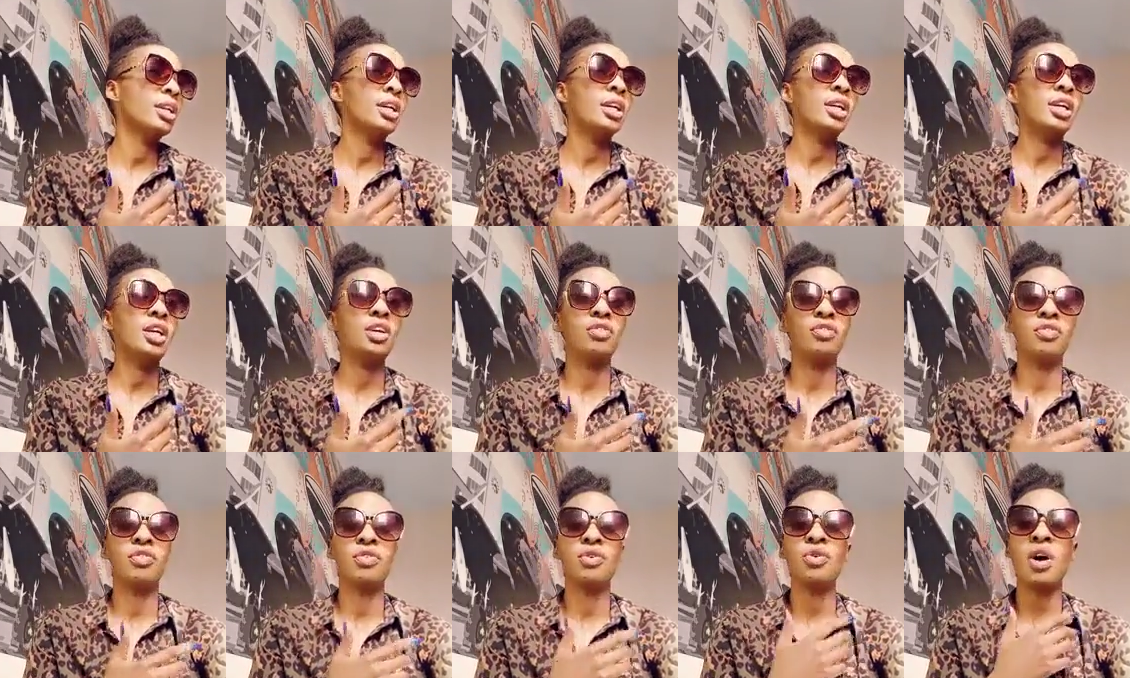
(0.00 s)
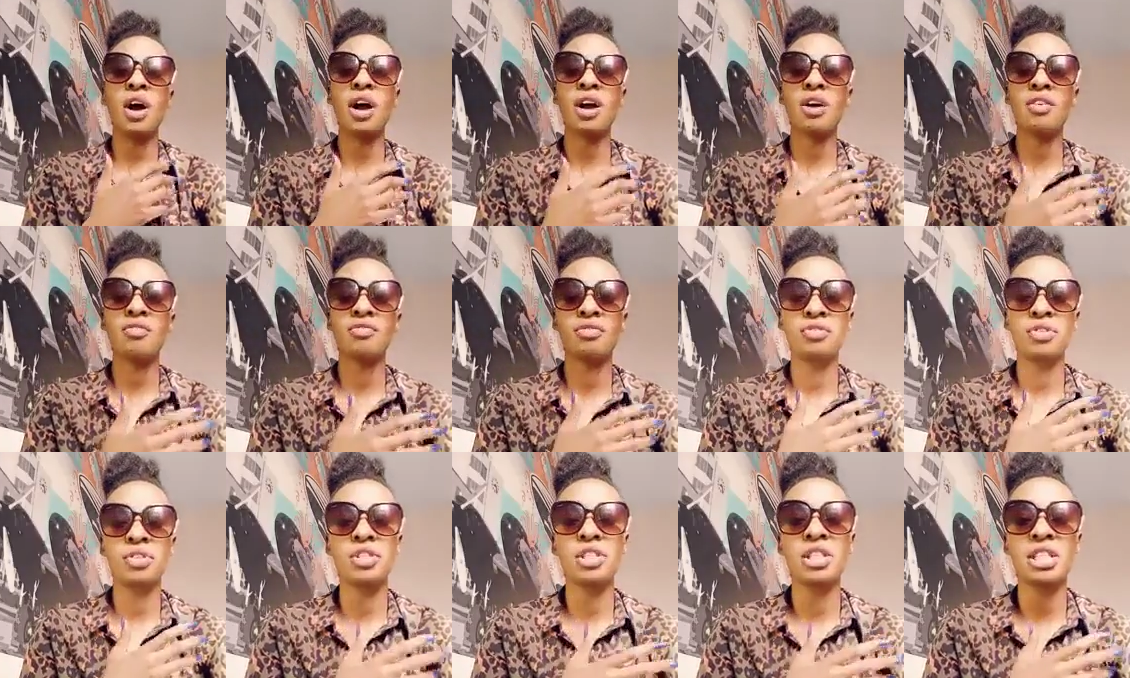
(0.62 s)
If you
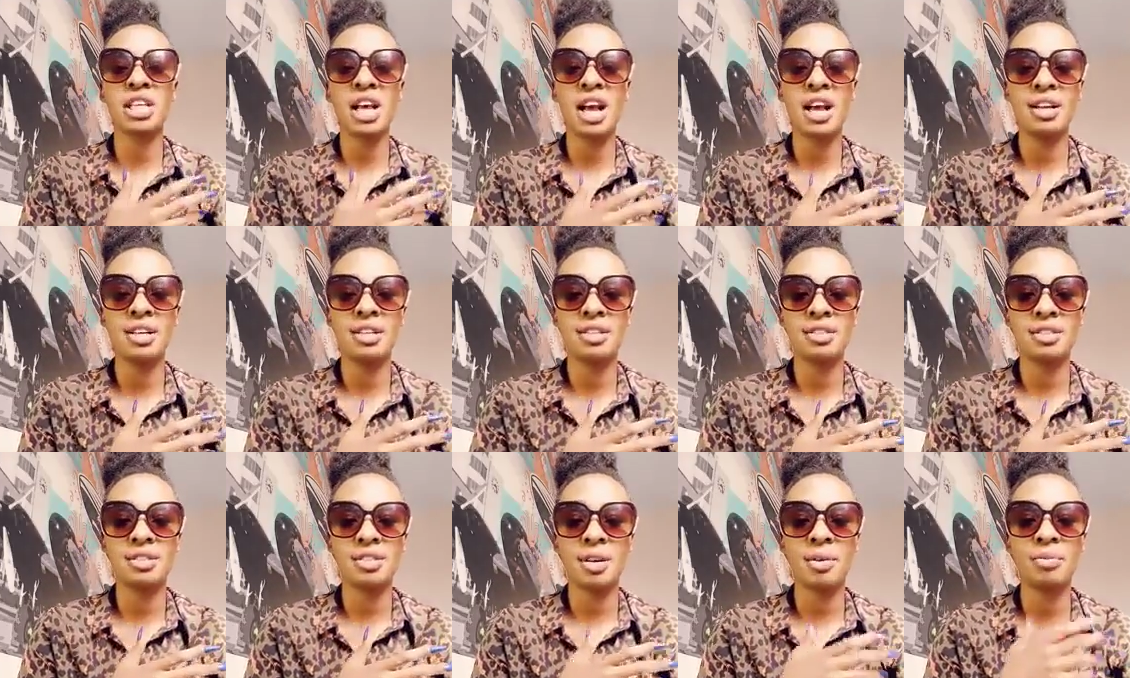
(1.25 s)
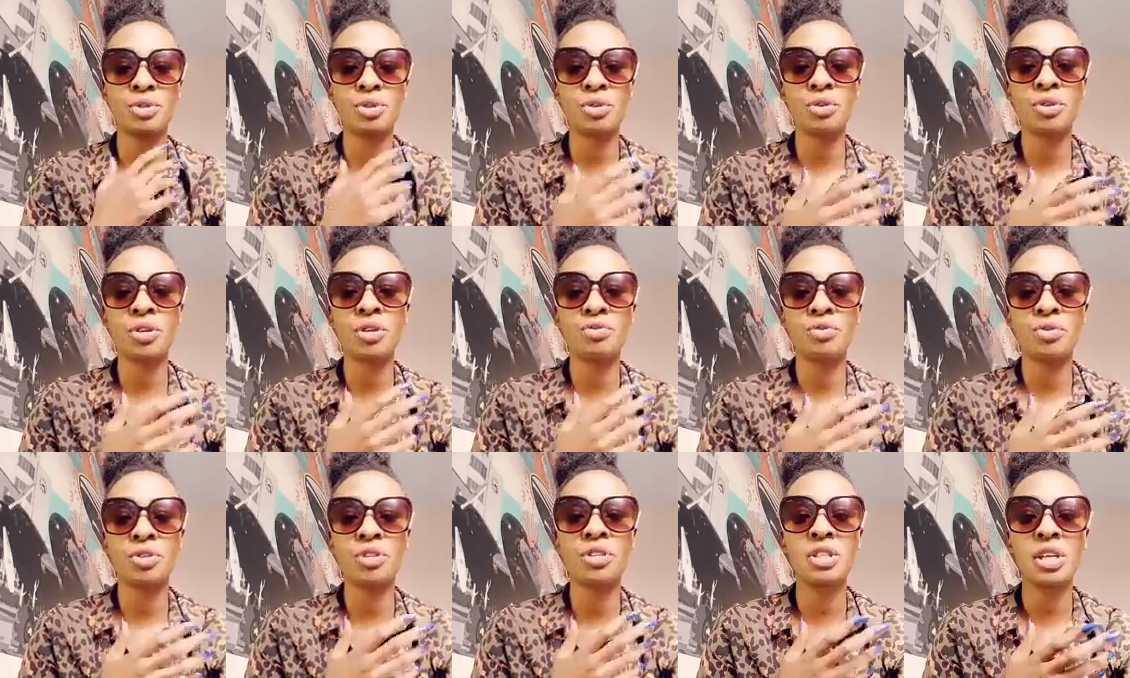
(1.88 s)
have real talent, I'm
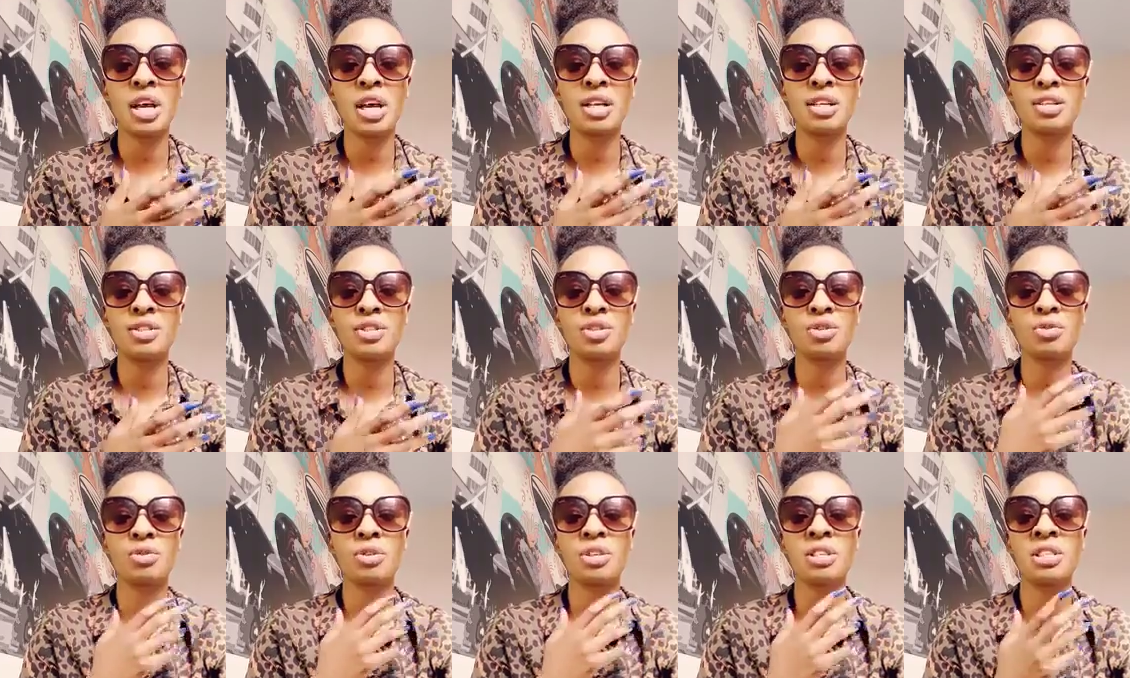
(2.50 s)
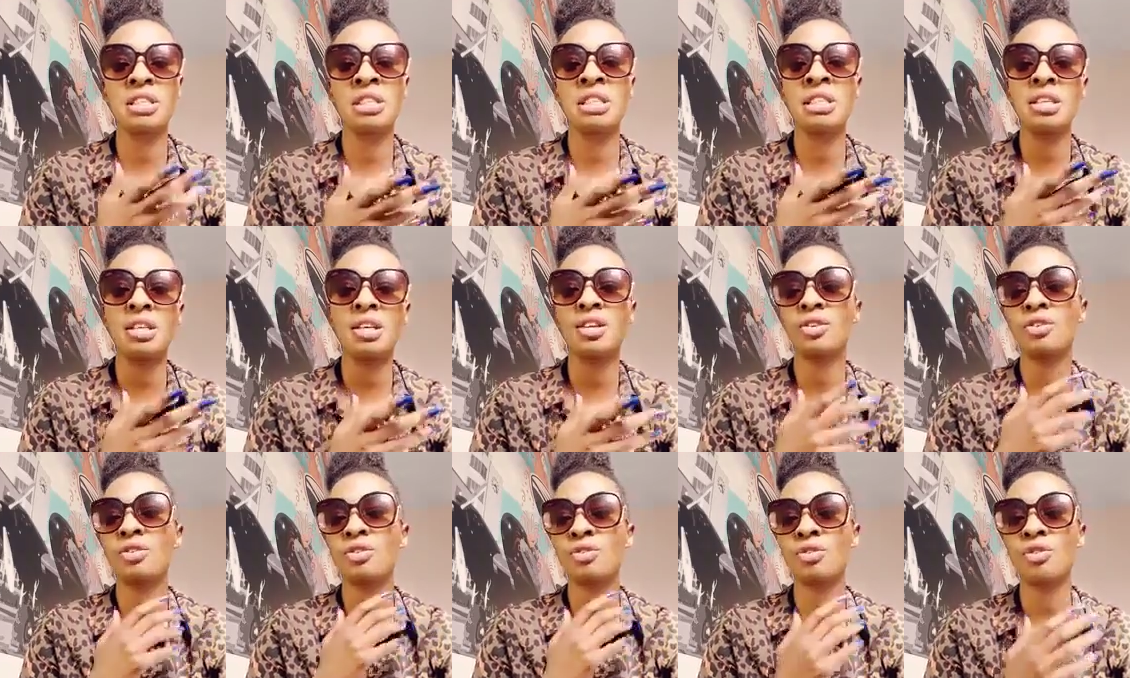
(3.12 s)
talking real talent, you can
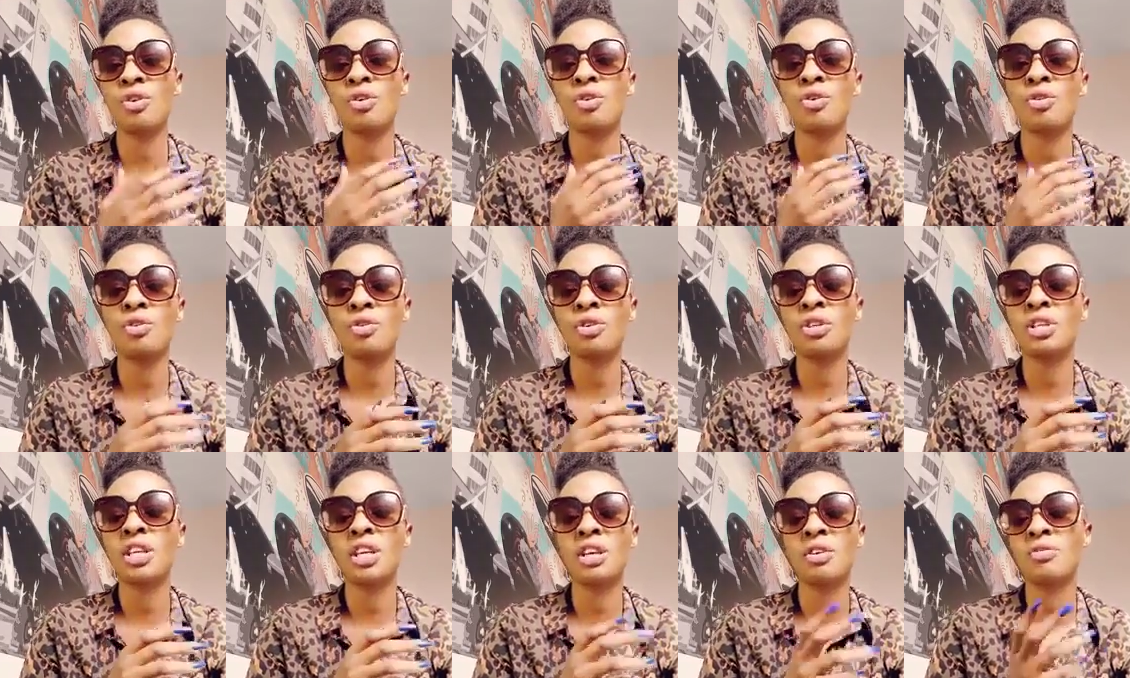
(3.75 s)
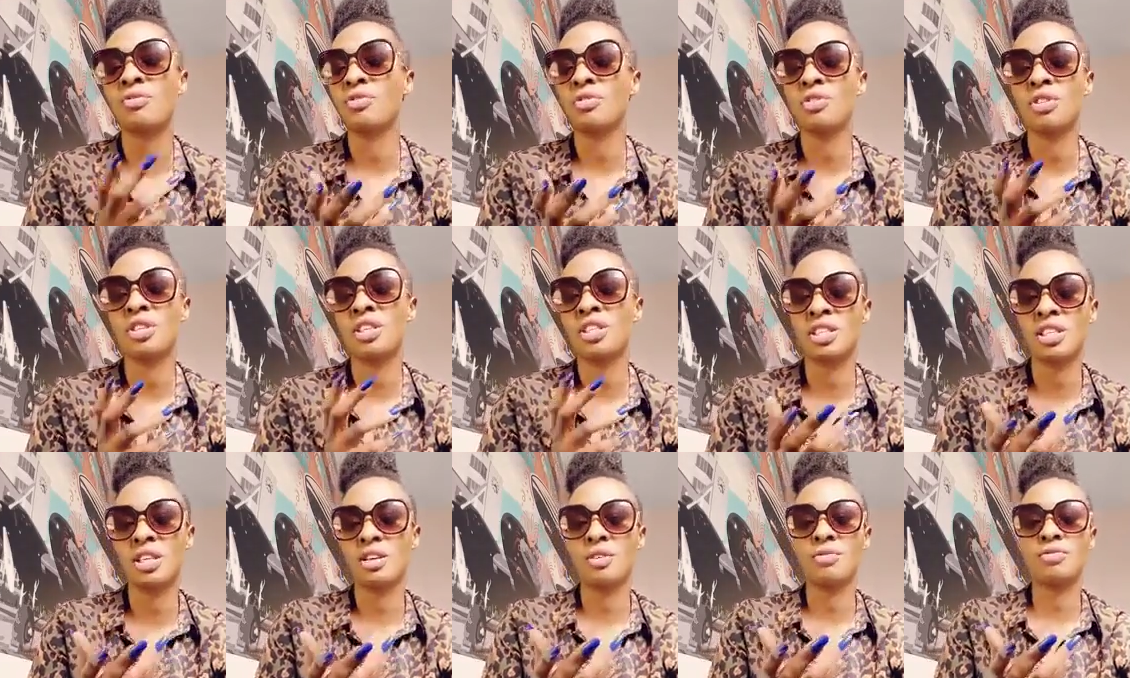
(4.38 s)
sing, you know God gave you this
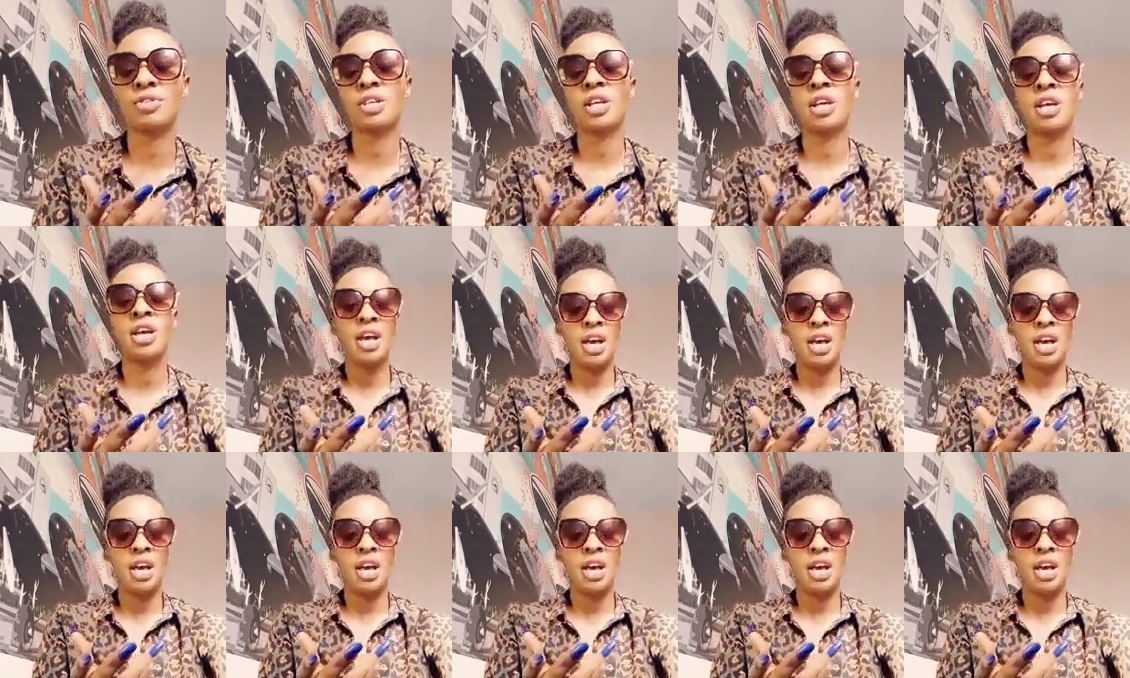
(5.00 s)
gift.